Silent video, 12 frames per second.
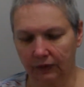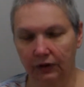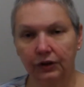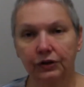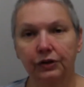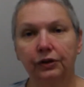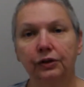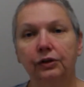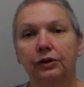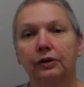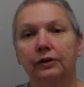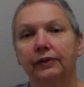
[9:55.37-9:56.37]
just so
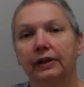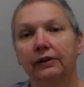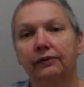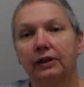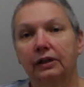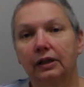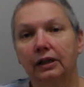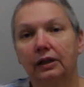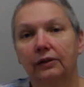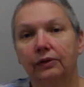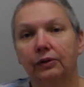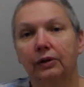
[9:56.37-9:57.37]
you know, if
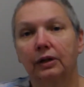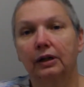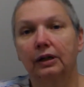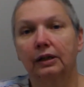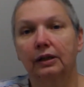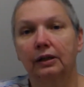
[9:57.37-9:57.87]
any of you are in